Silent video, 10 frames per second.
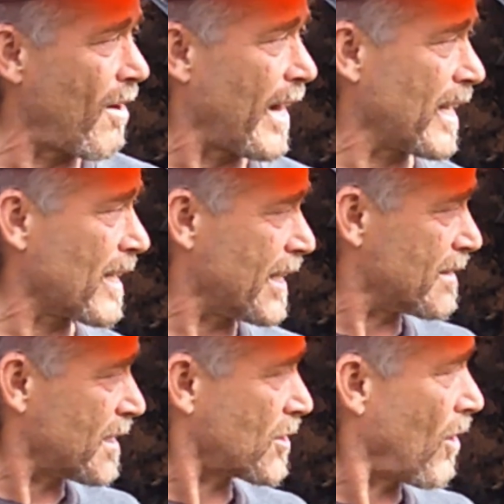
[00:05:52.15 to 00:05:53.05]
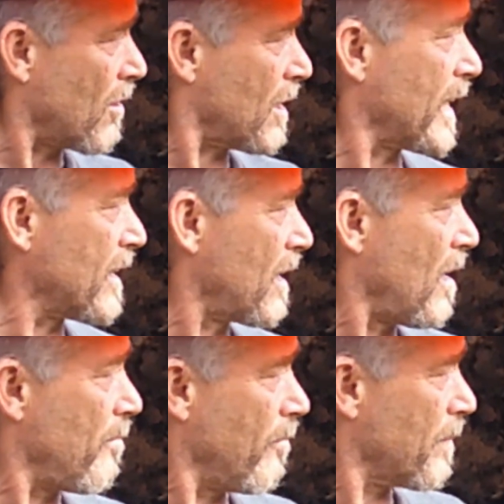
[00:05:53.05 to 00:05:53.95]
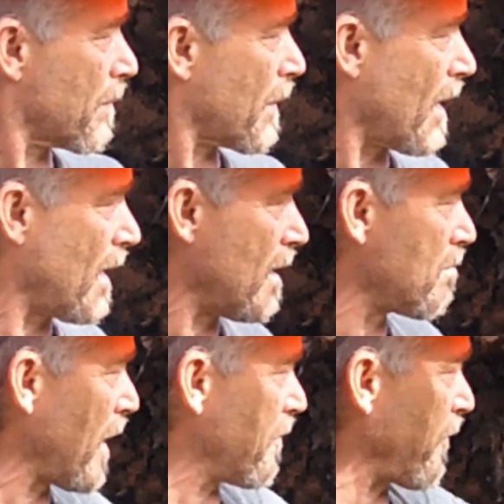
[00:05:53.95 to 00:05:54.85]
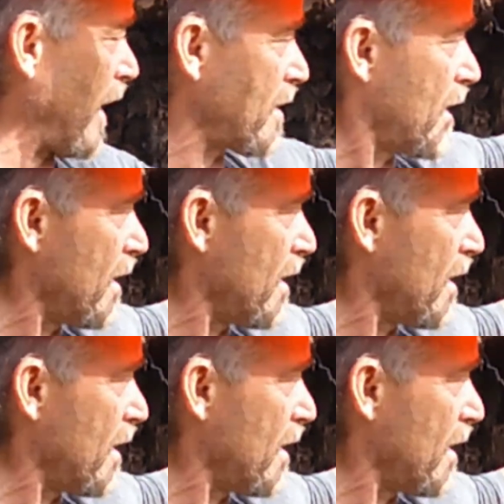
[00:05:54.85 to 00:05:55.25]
I got to get this all cleaned up. My fencing,